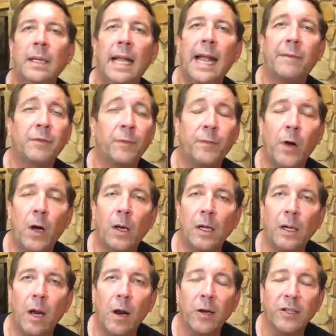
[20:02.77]
have to fall
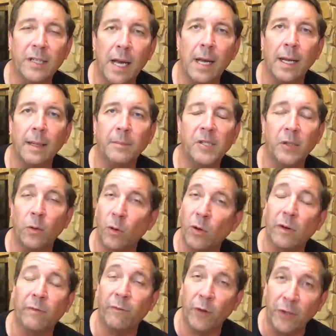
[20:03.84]
on hard times in
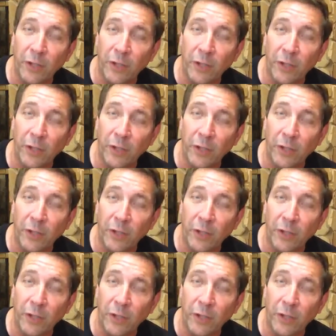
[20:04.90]
order for